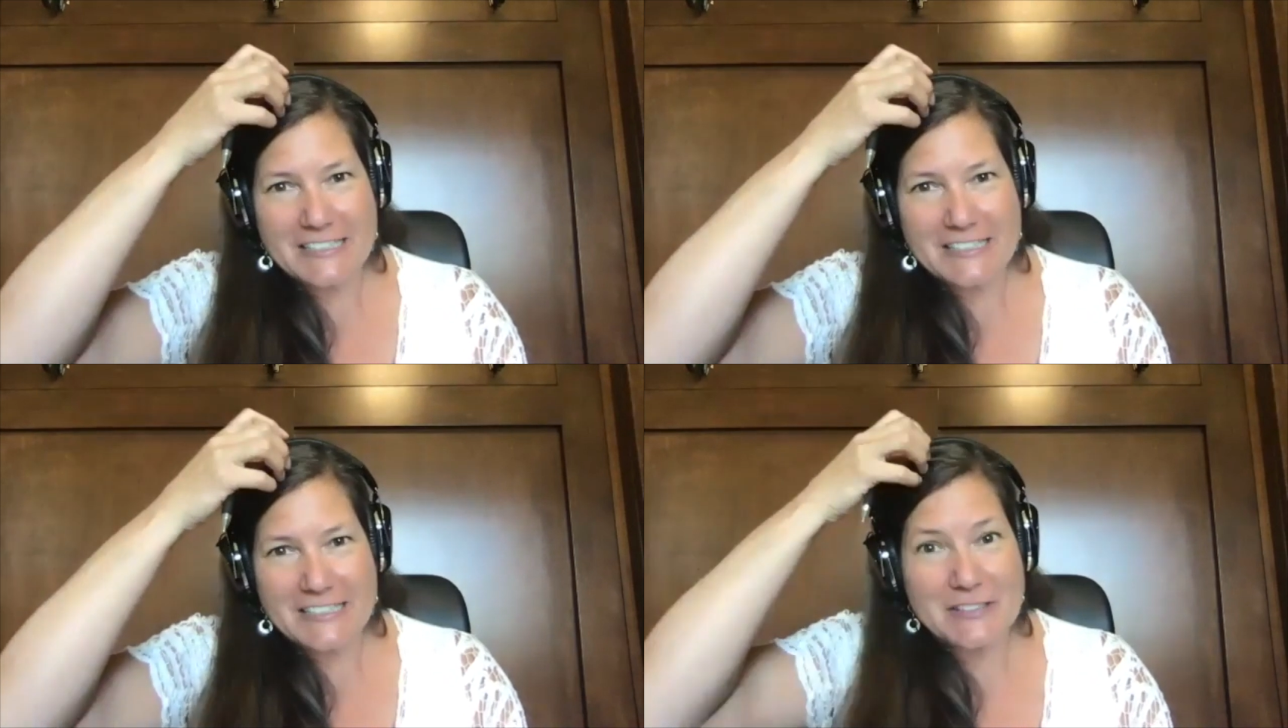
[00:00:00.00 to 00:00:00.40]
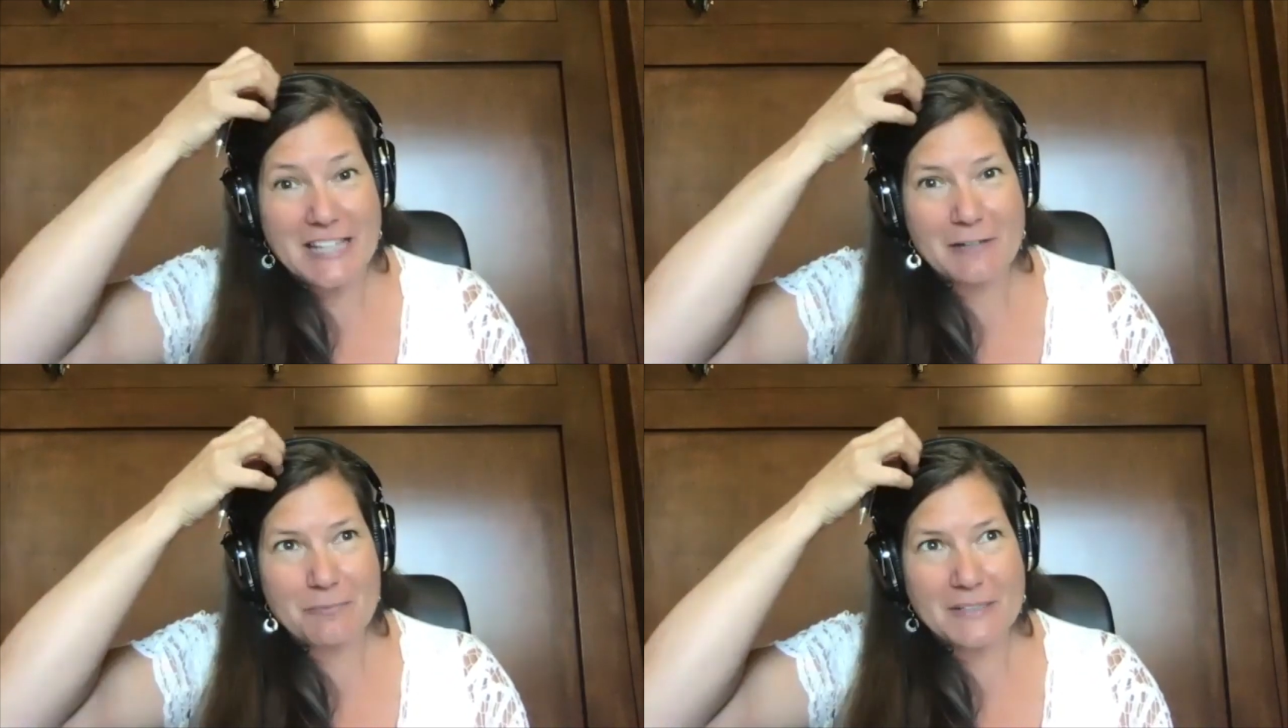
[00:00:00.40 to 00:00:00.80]
yes, there's
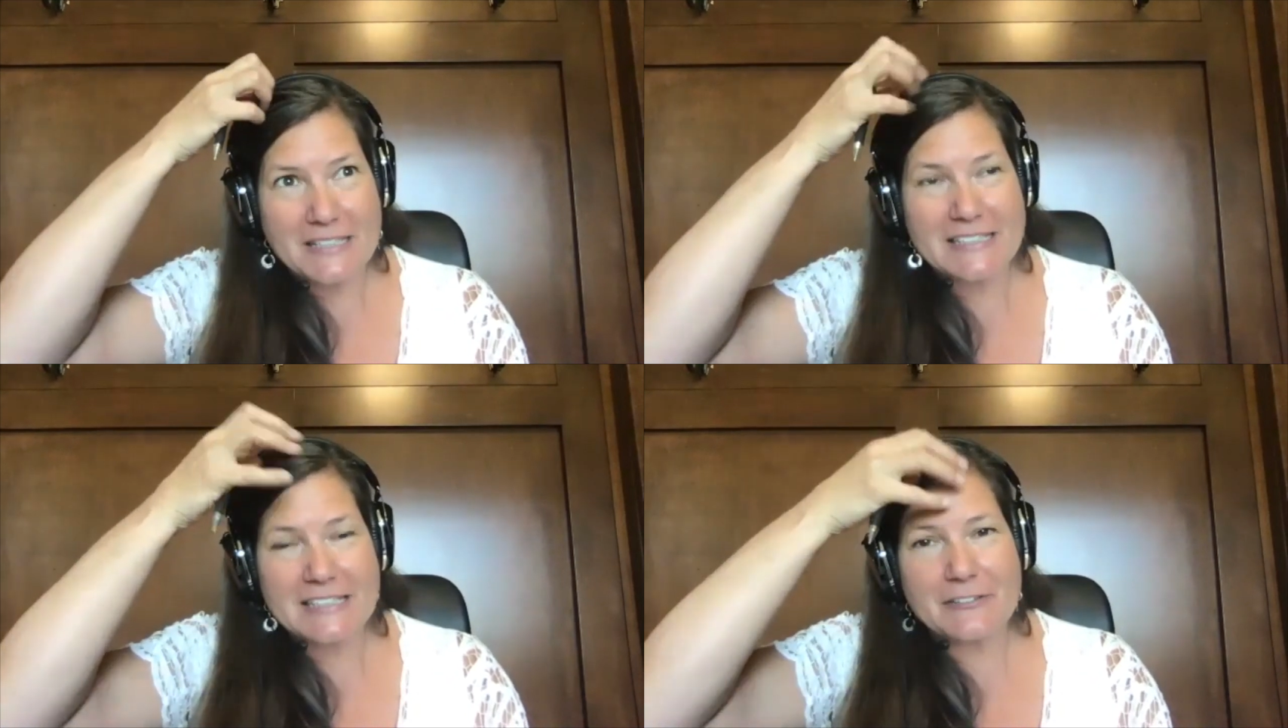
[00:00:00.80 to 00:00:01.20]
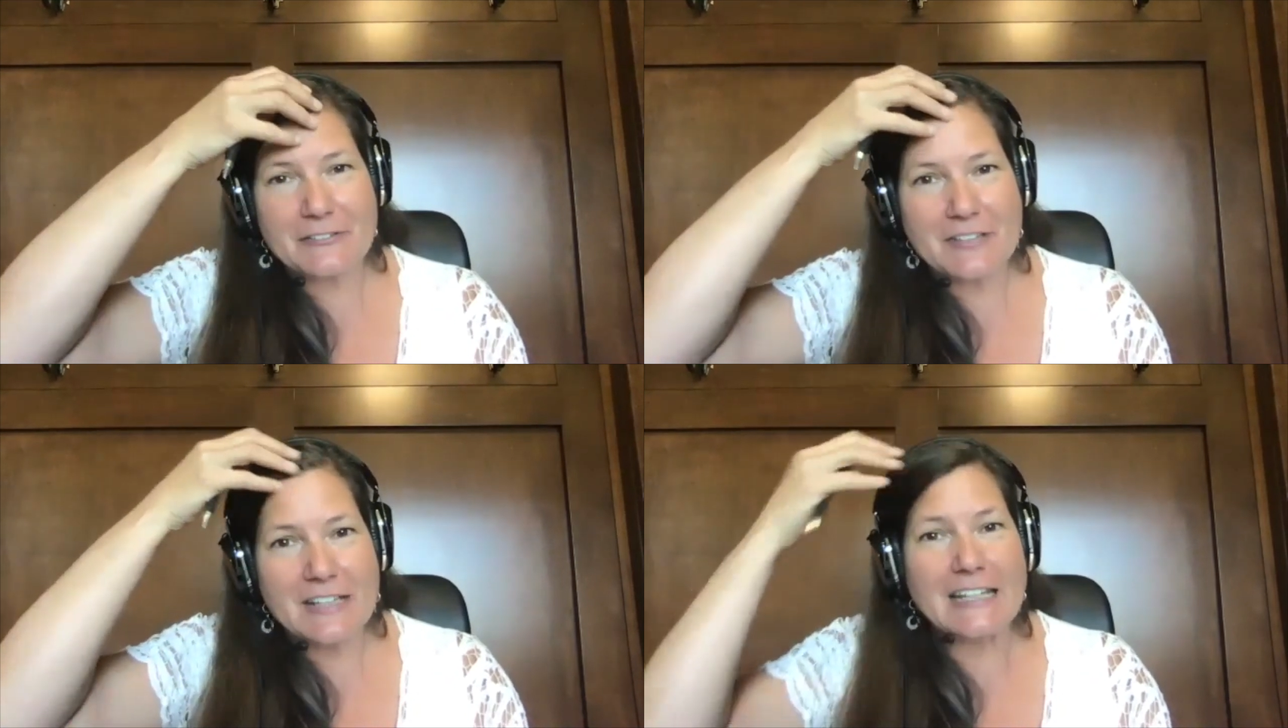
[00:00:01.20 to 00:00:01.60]
that piece
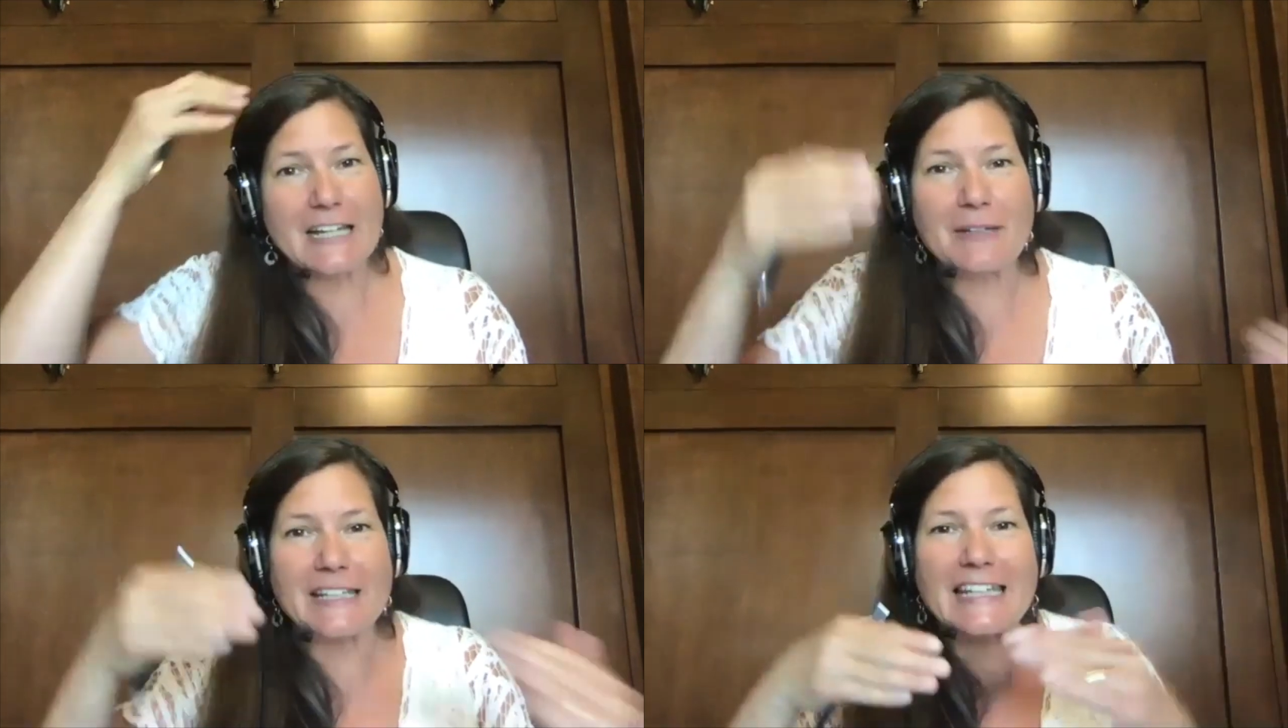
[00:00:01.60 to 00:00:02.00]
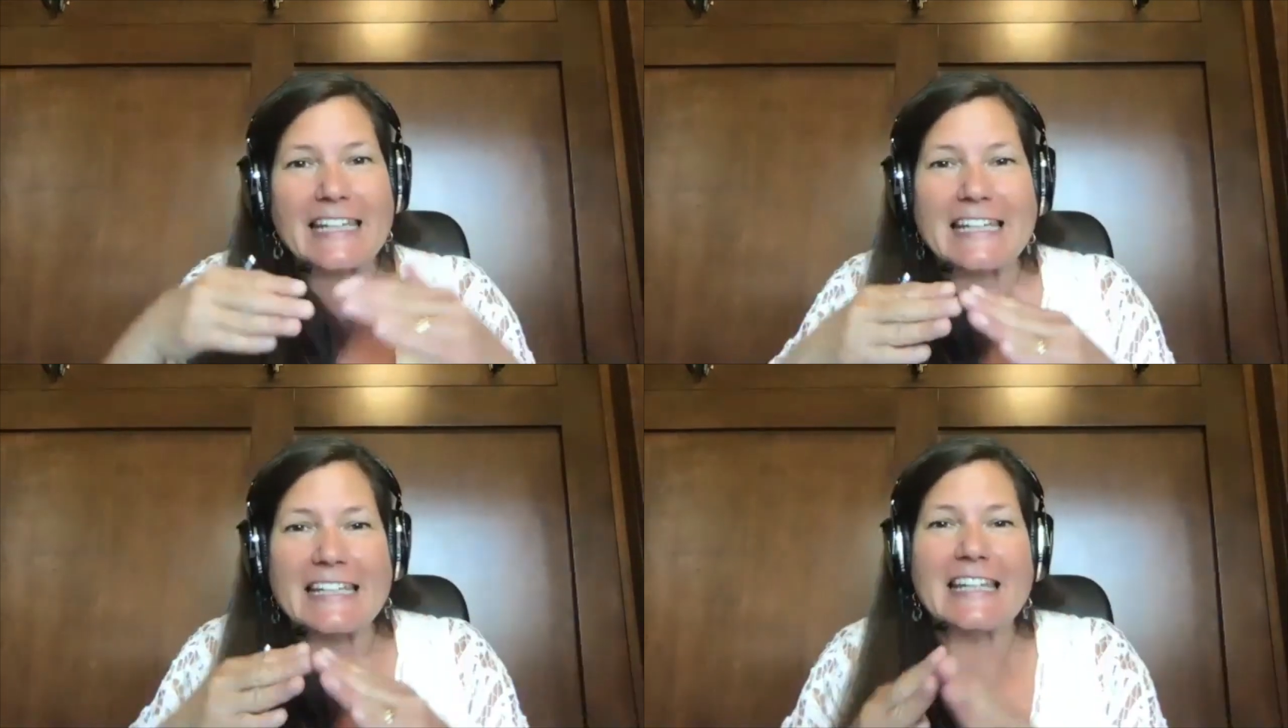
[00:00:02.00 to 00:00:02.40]
of coming
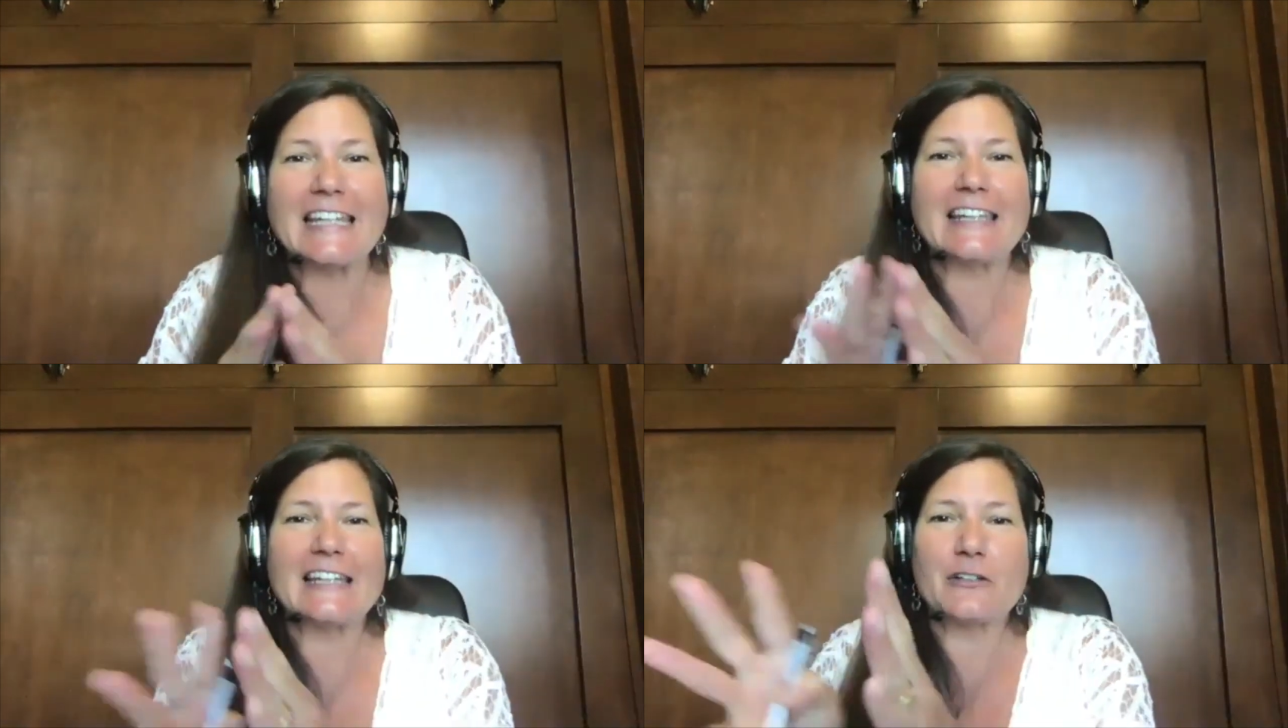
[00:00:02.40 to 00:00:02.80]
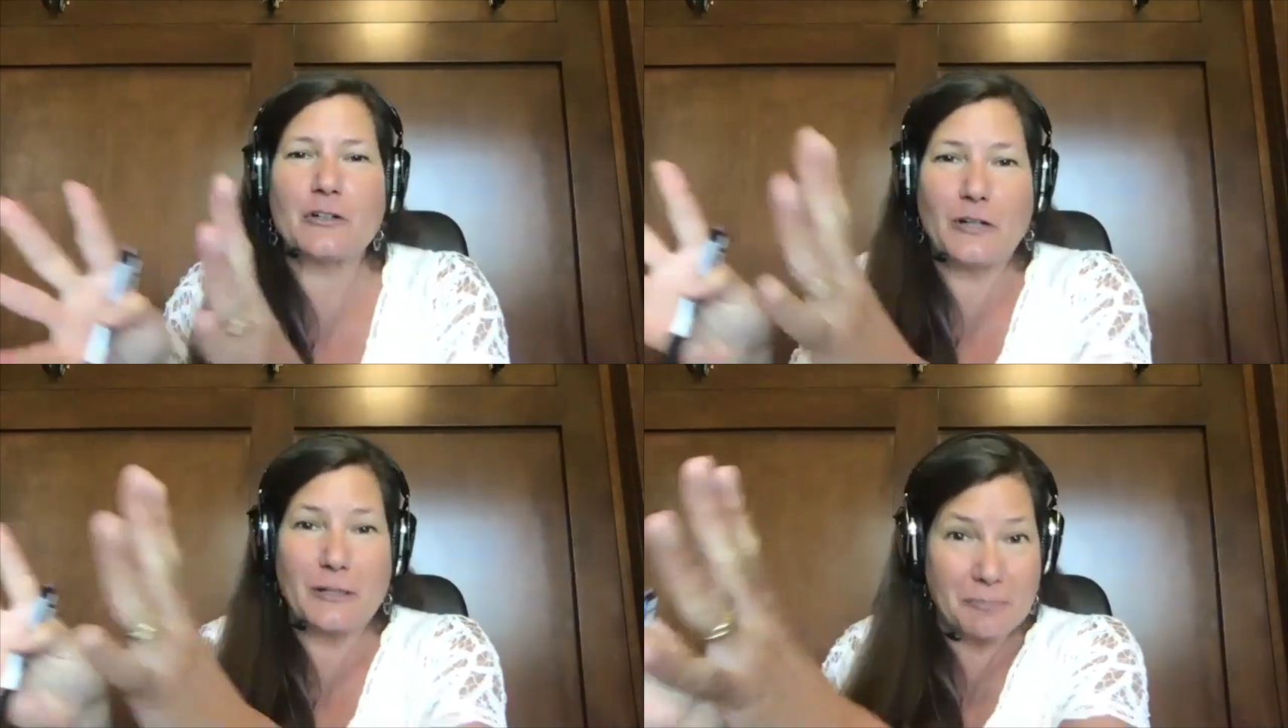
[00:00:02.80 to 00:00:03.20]
in and then
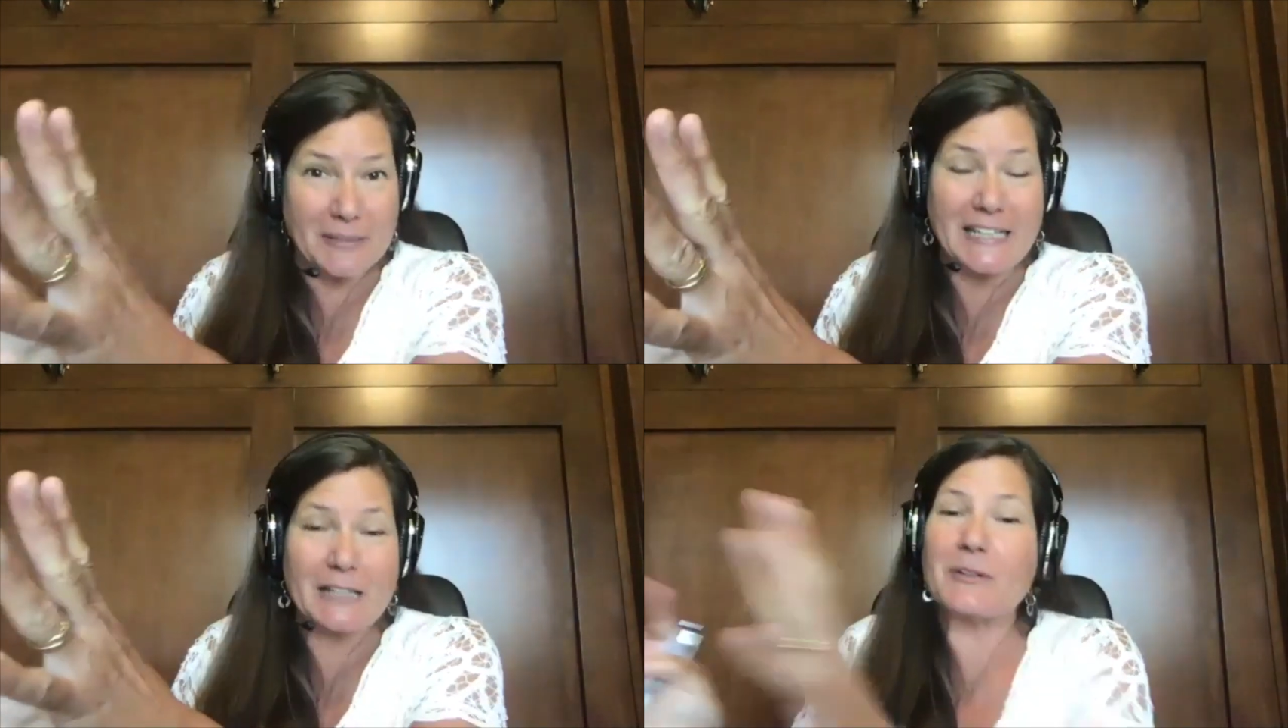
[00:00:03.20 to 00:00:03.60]
going big,